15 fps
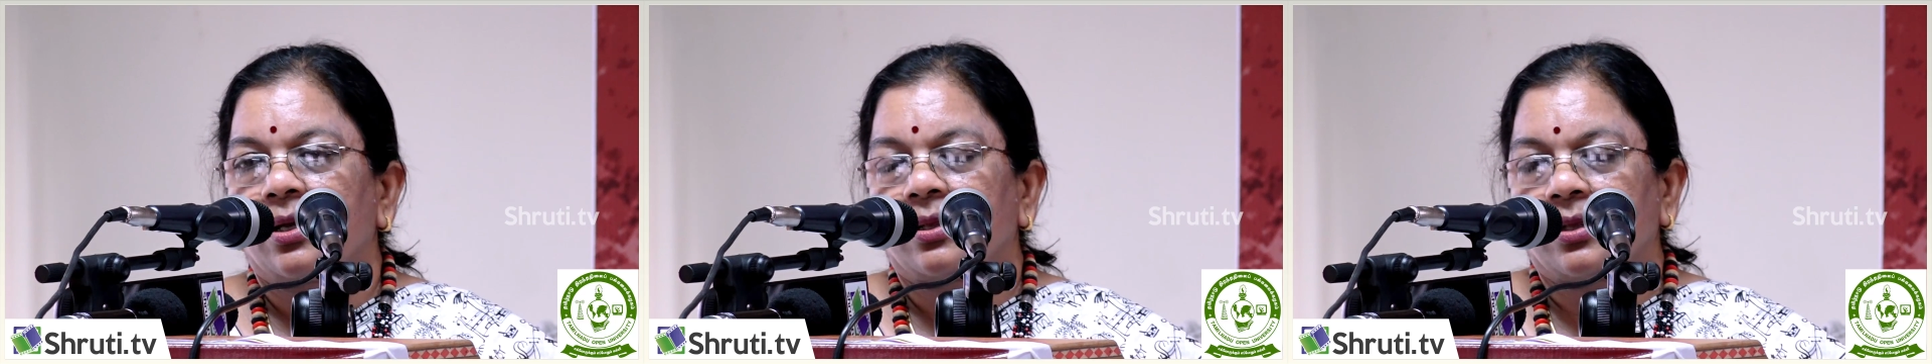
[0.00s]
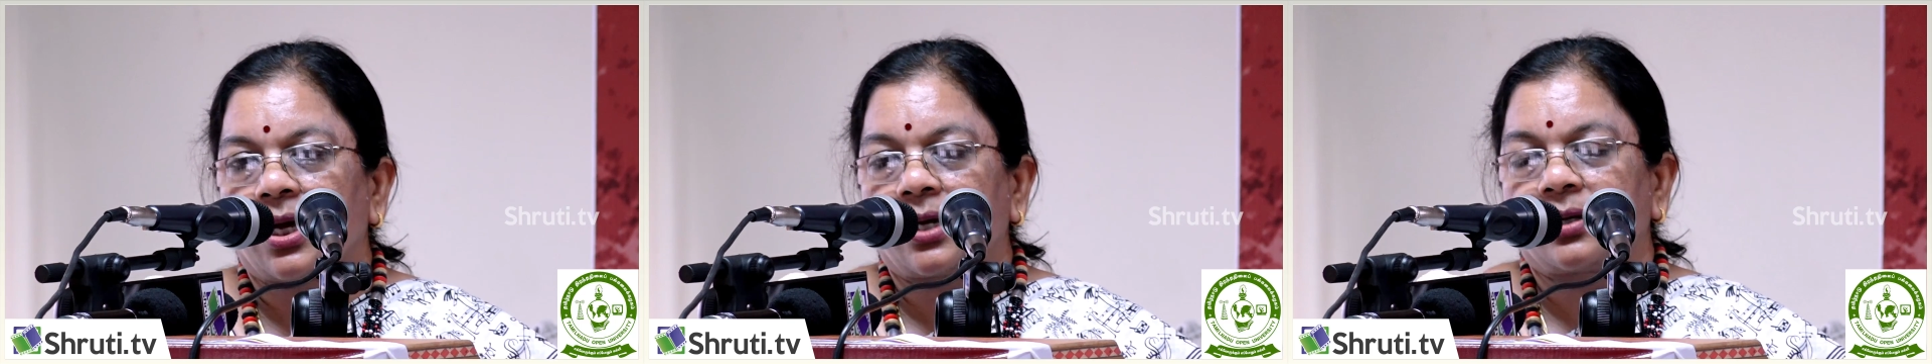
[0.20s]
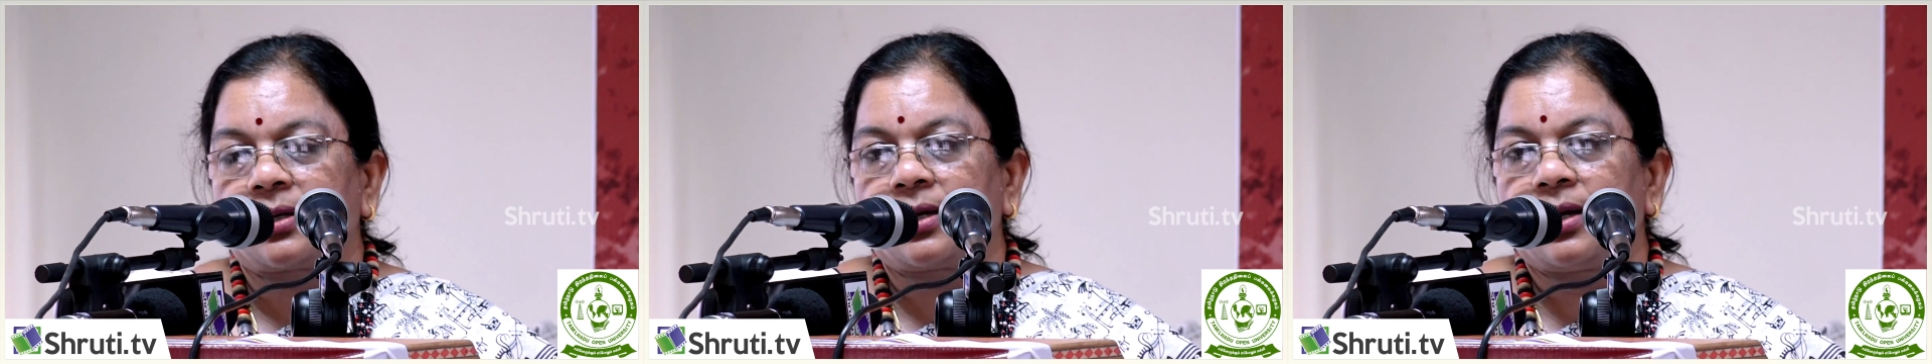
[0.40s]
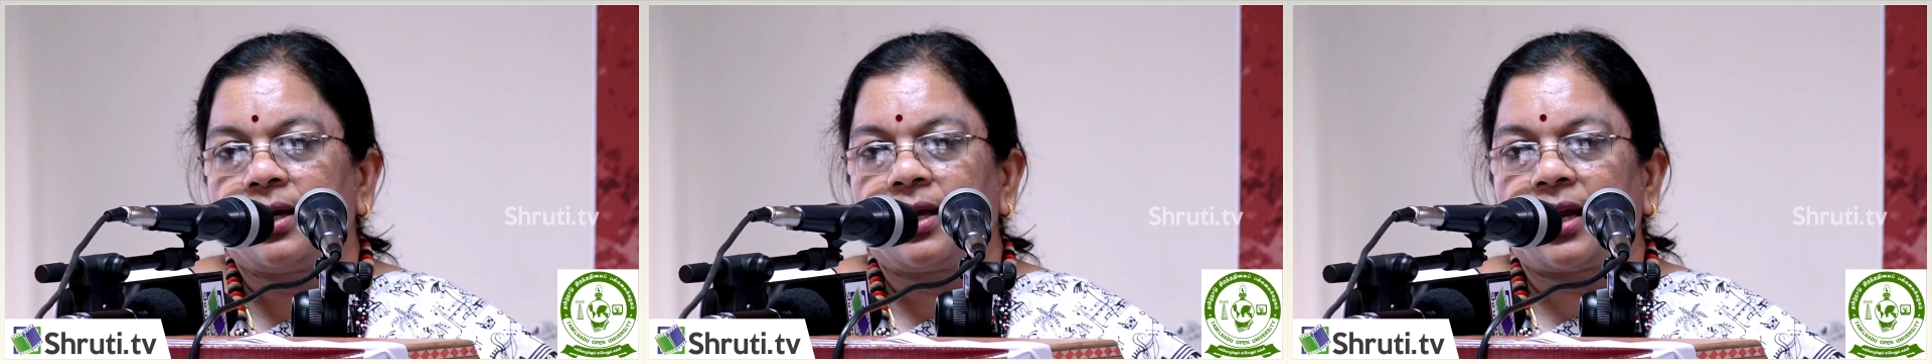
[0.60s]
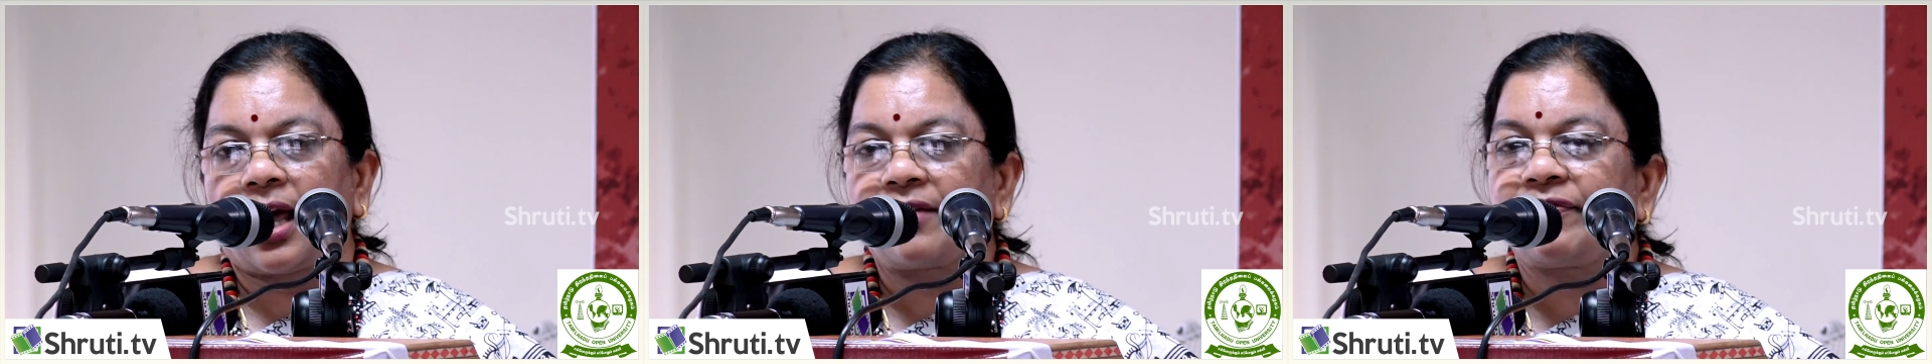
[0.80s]
that
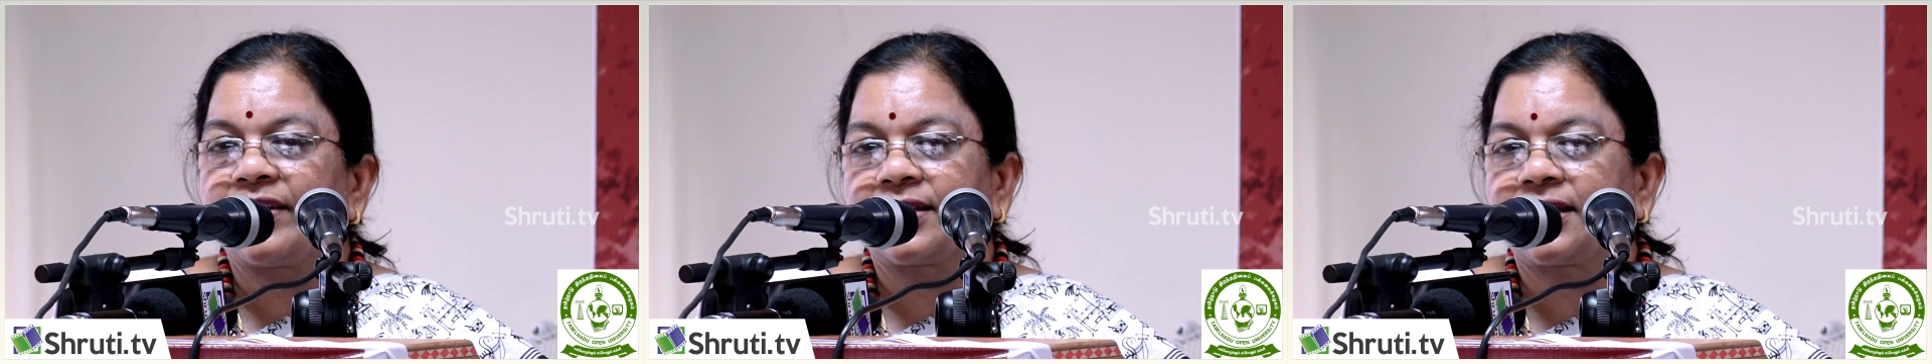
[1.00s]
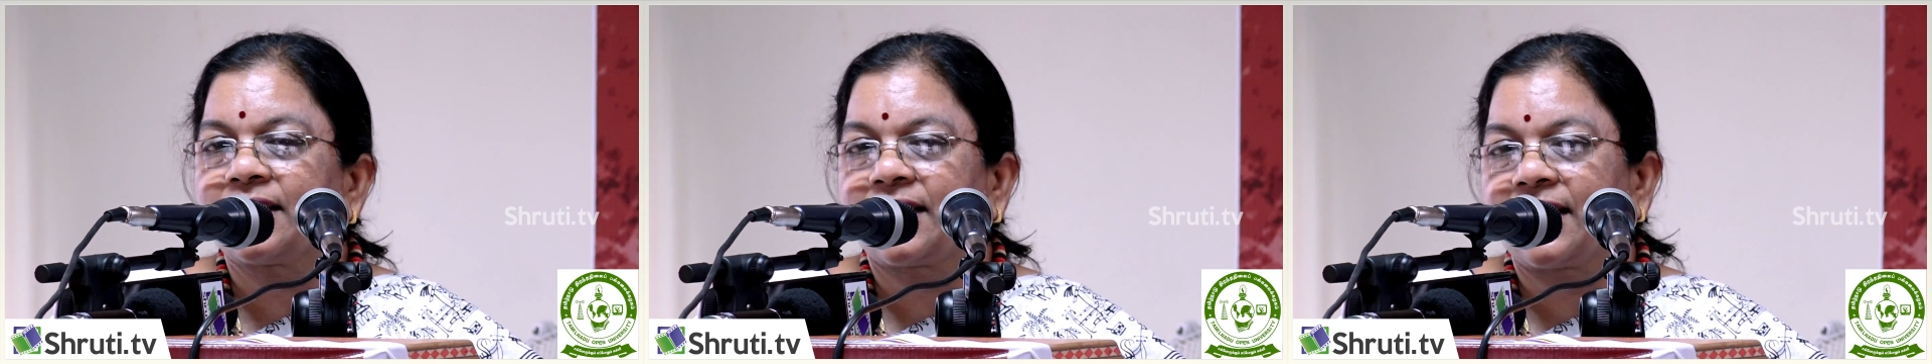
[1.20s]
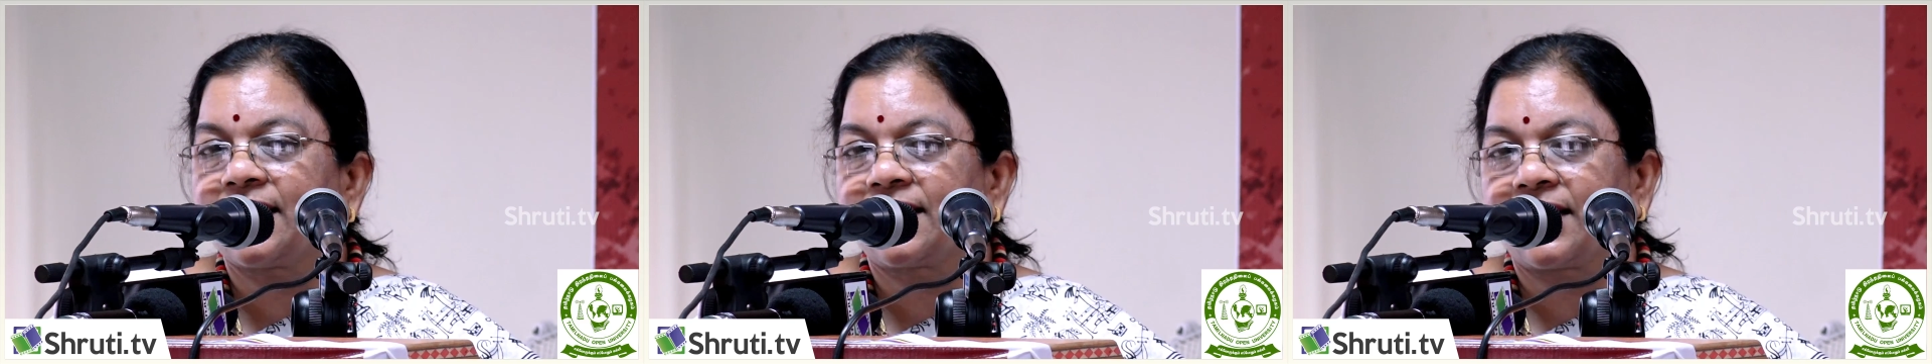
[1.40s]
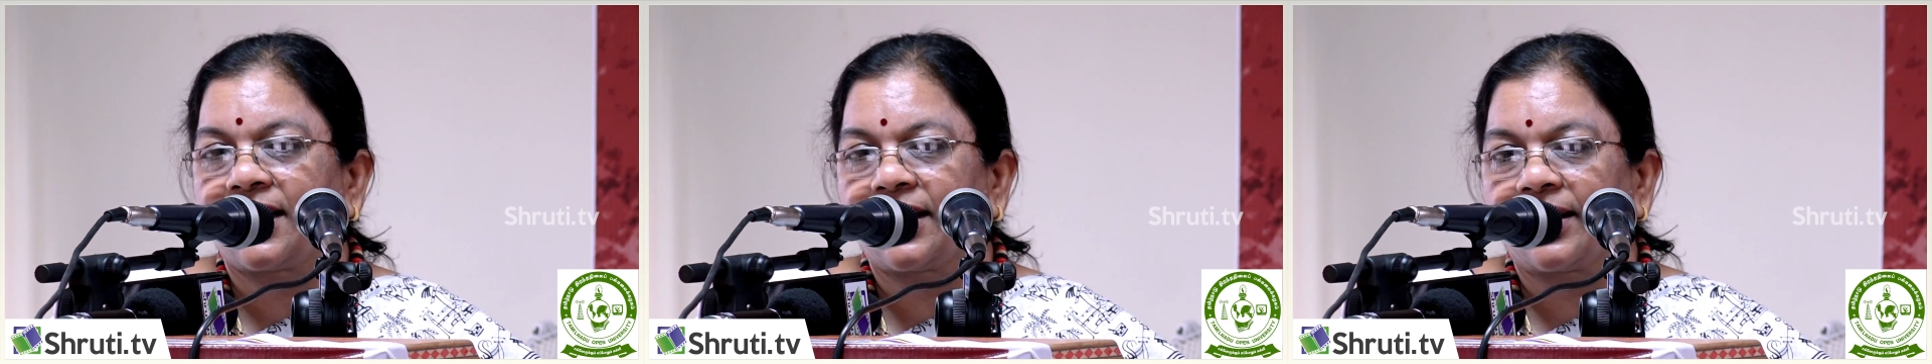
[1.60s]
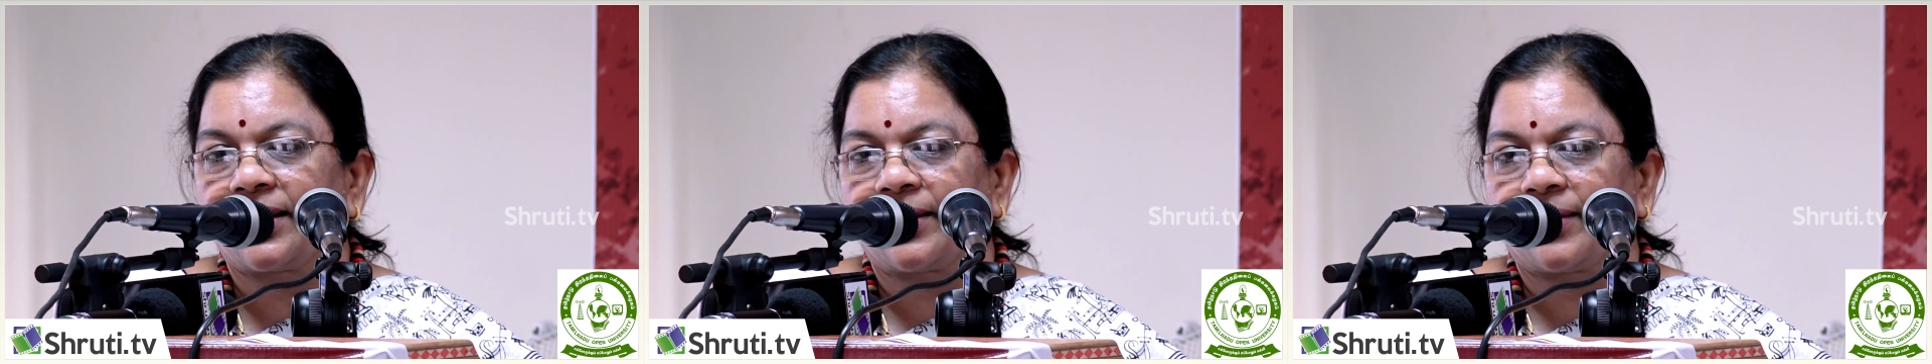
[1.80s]
life isn't easy.